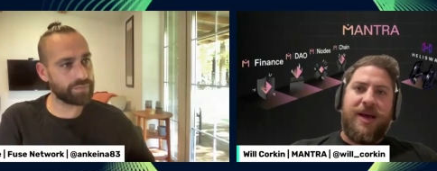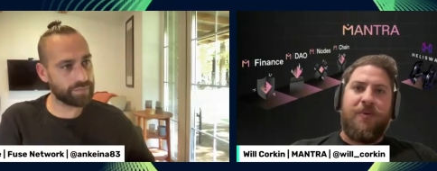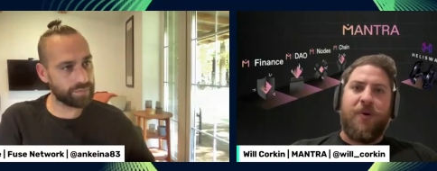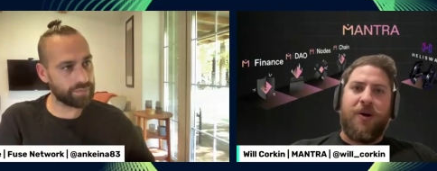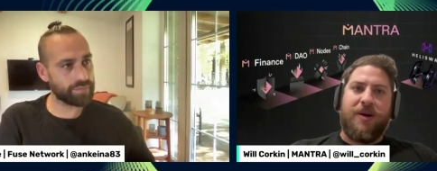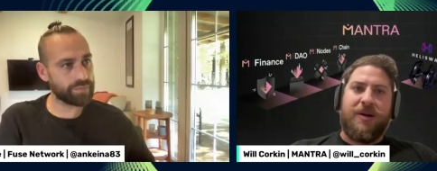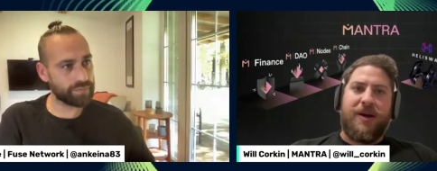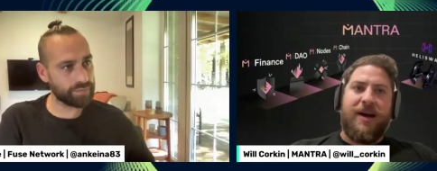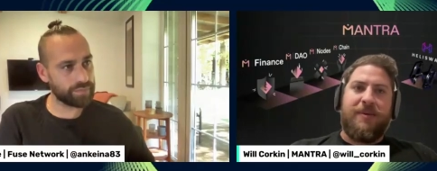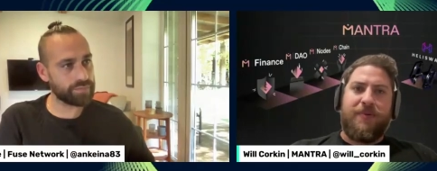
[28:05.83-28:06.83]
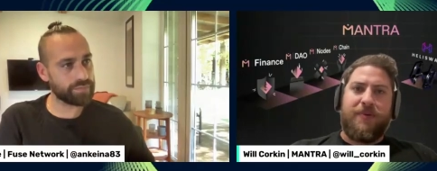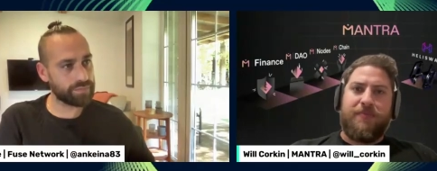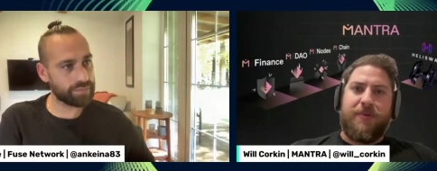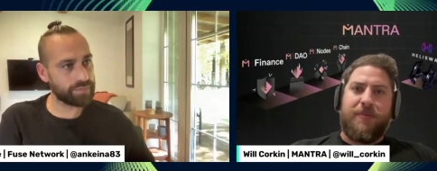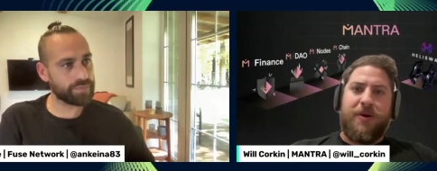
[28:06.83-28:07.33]
Speaker 1: that work and kind of
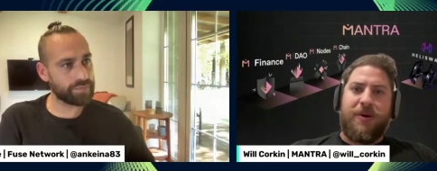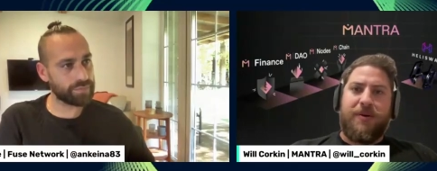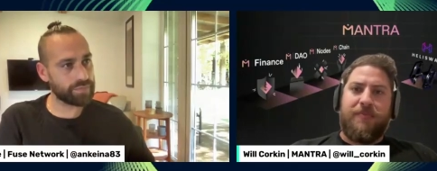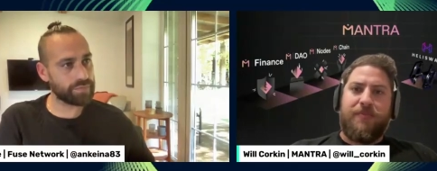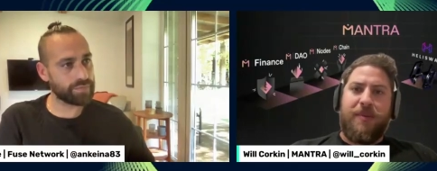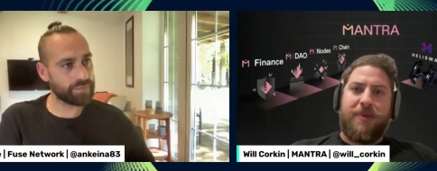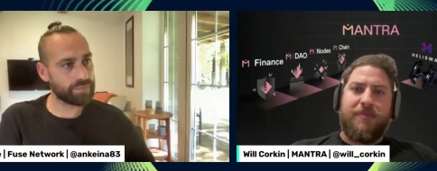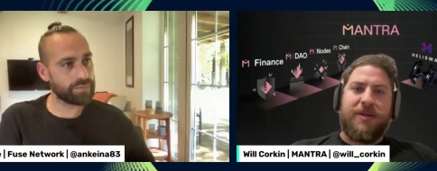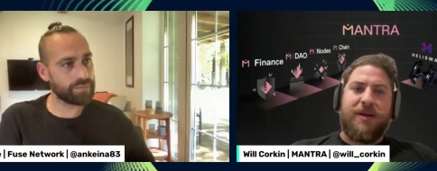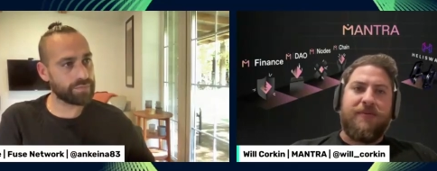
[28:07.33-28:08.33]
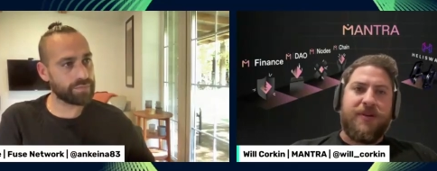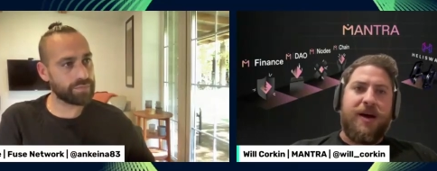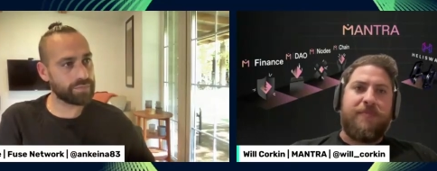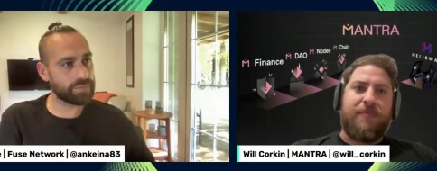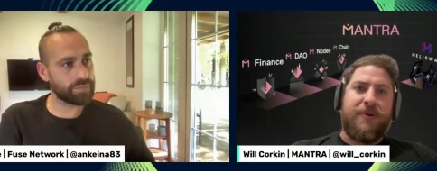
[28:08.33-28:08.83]
pr- promote and prop themselves
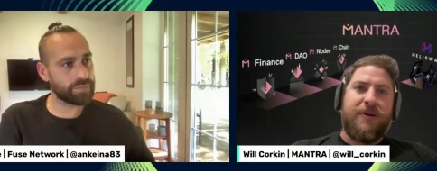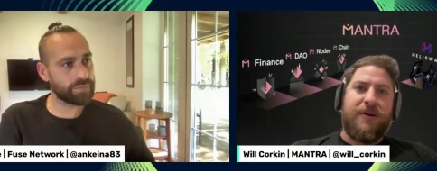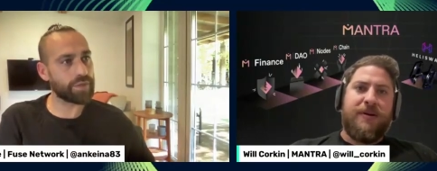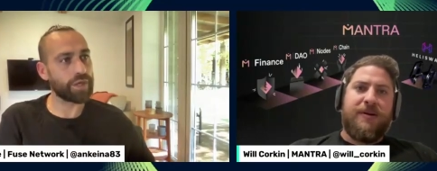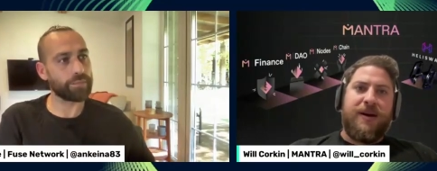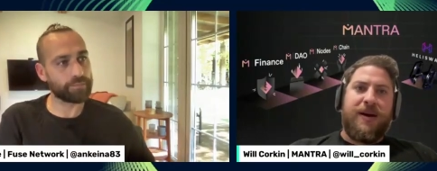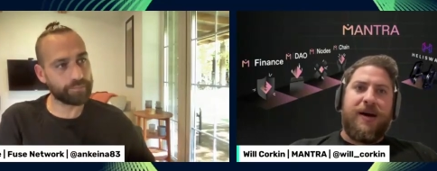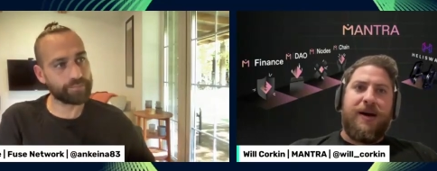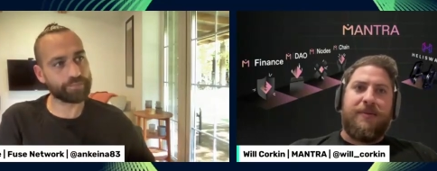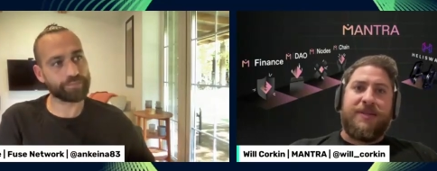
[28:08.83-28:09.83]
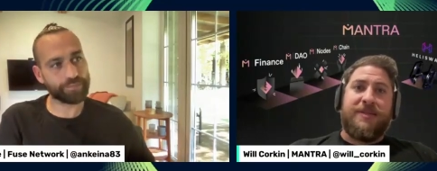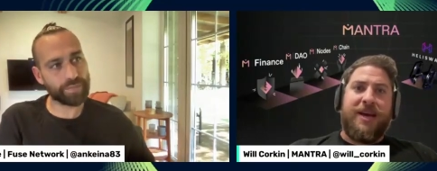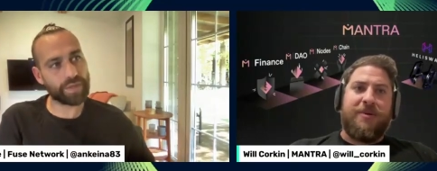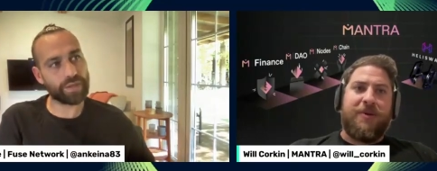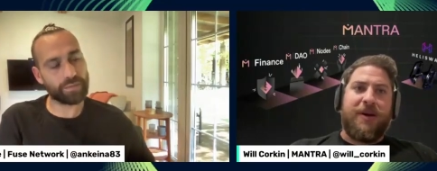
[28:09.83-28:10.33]
up yeah um,
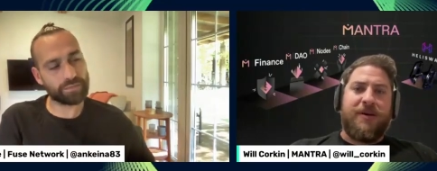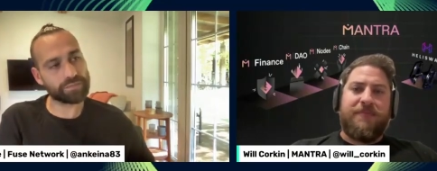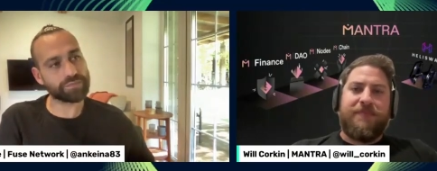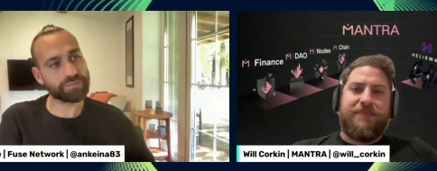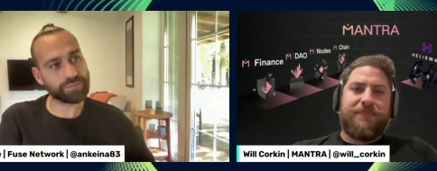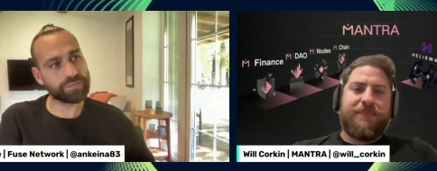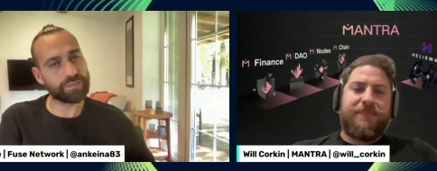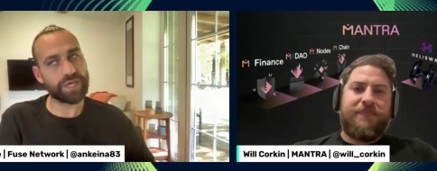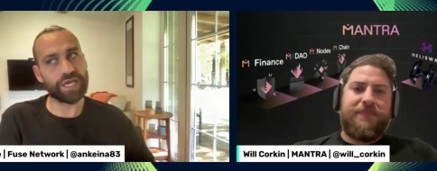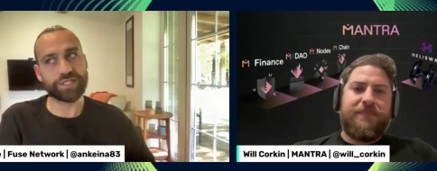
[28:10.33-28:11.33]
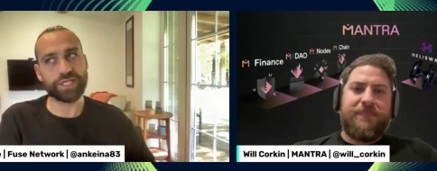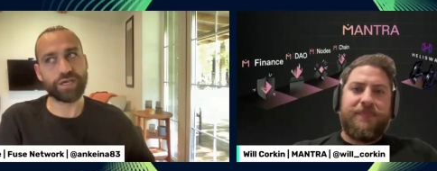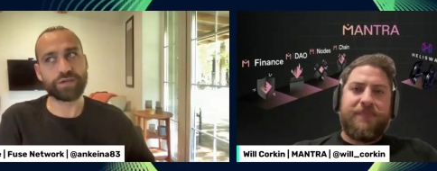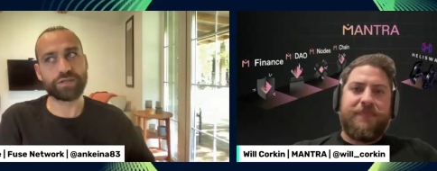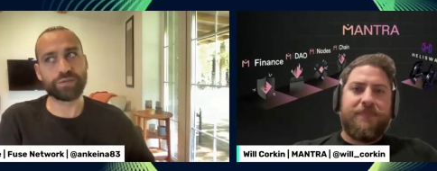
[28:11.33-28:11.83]
sustainably
Speaker 2: yeah it's a
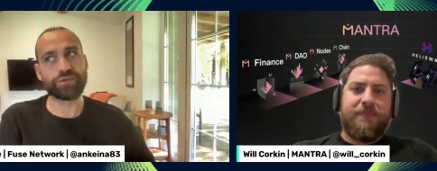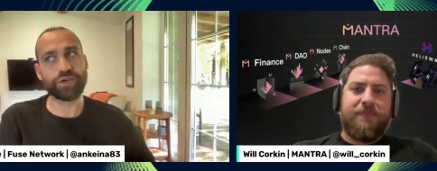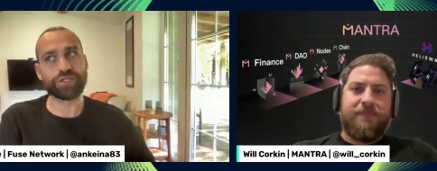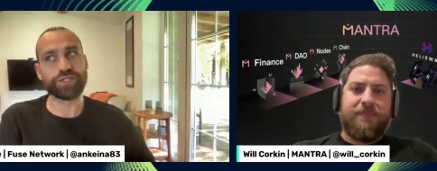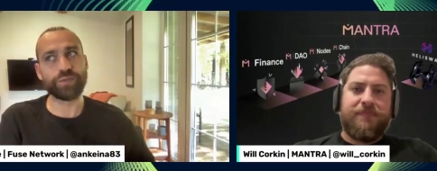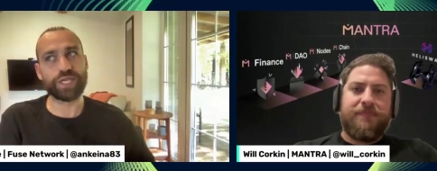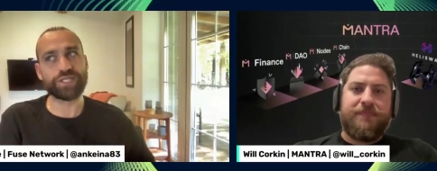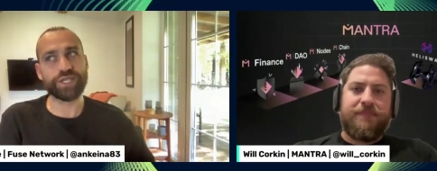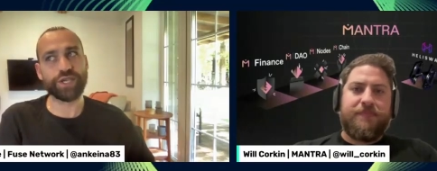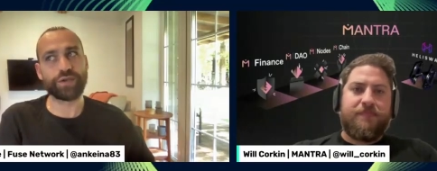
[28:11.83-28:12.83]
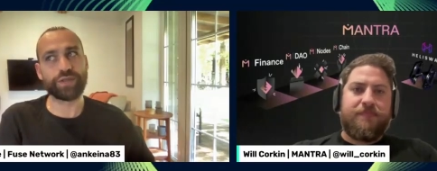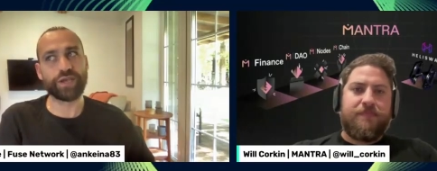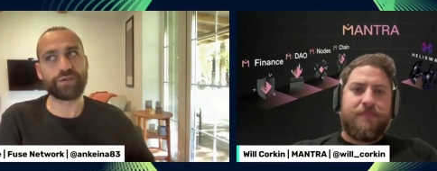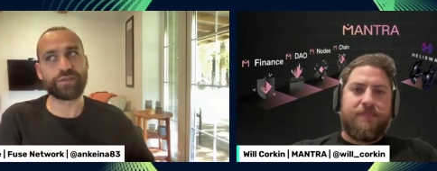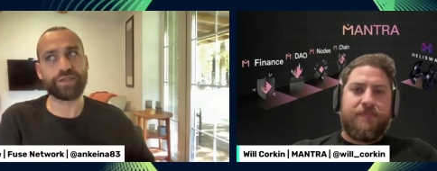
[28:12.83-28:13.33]
long we've got some way to go
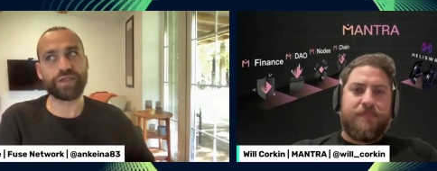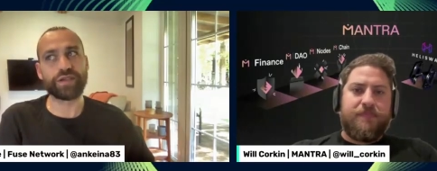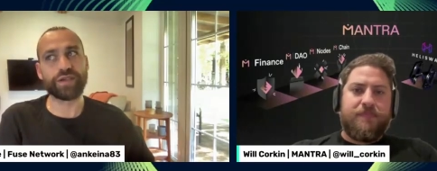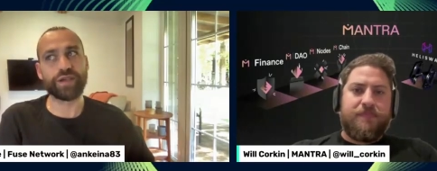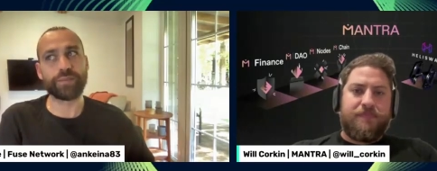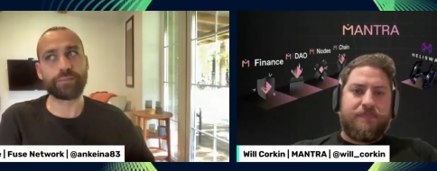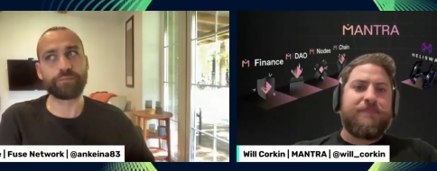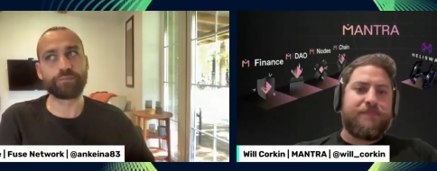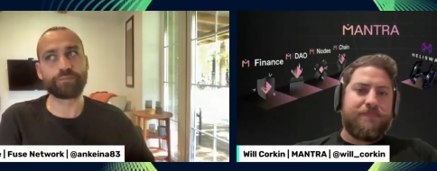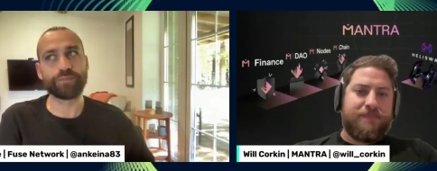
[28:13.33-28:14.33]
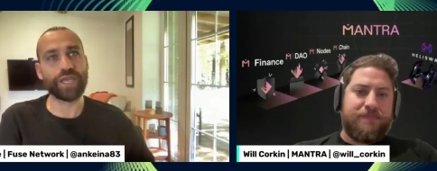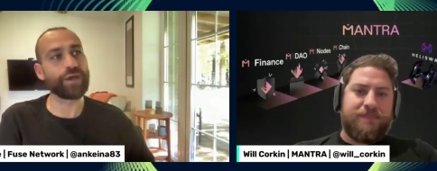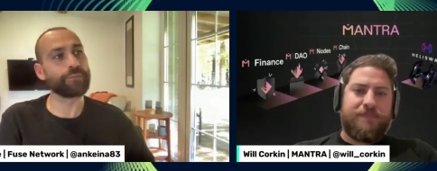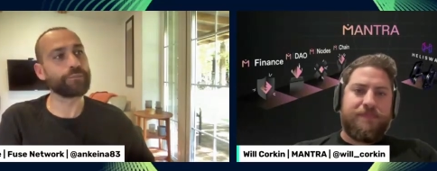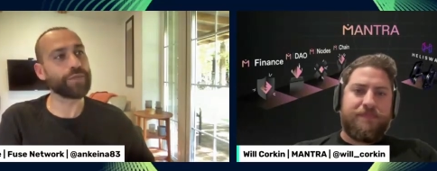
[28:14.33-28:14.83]
there i think um, mm-hmm.
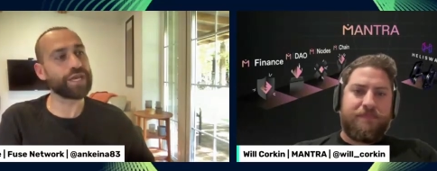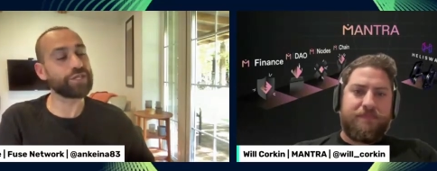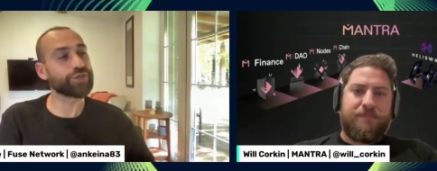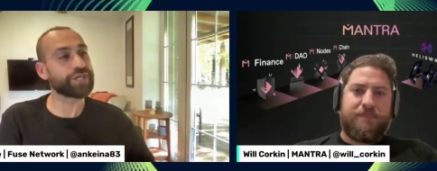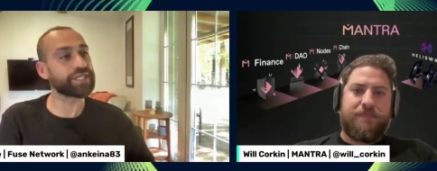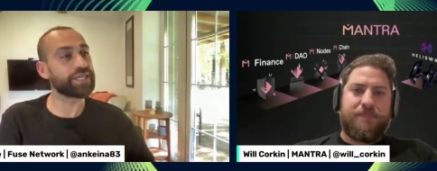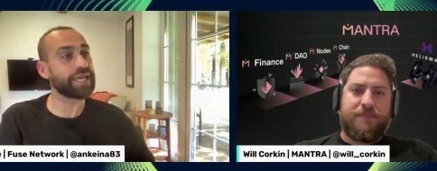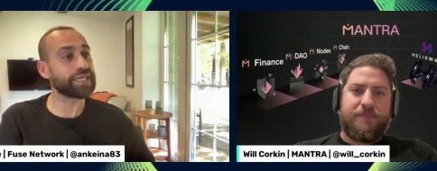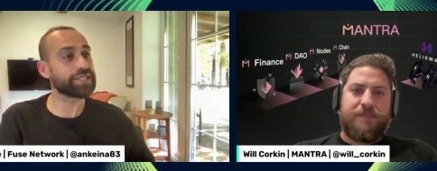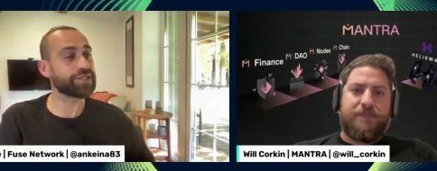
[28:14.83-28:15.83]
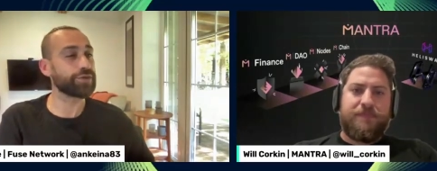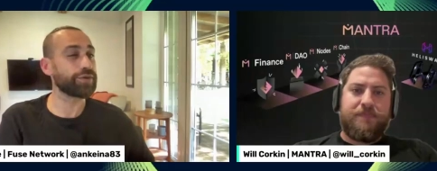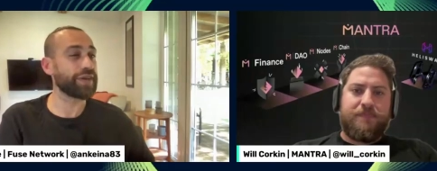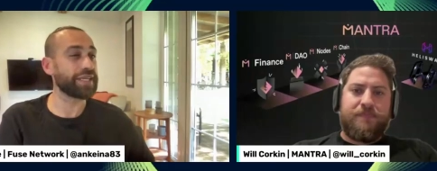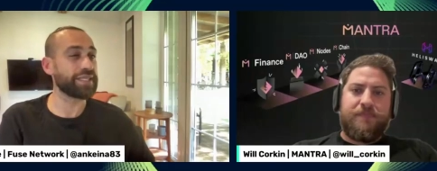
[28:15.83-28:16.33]
yeah an interesting last
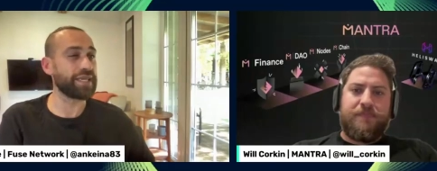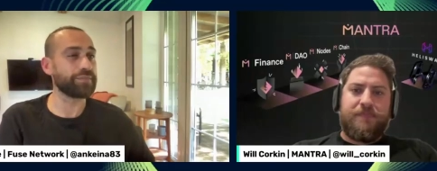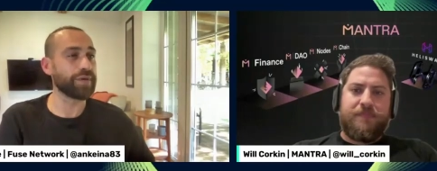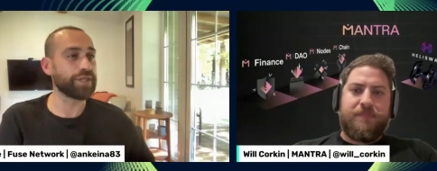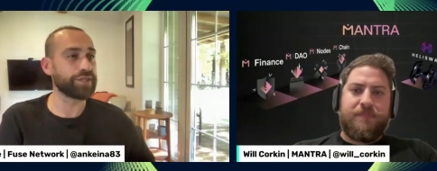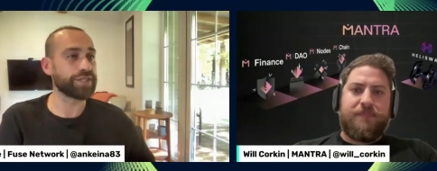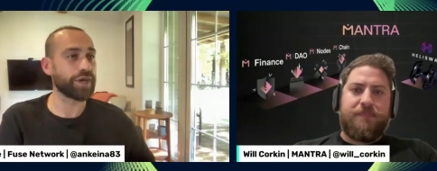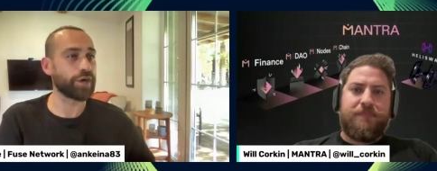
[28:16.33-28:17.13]
sort of 18 months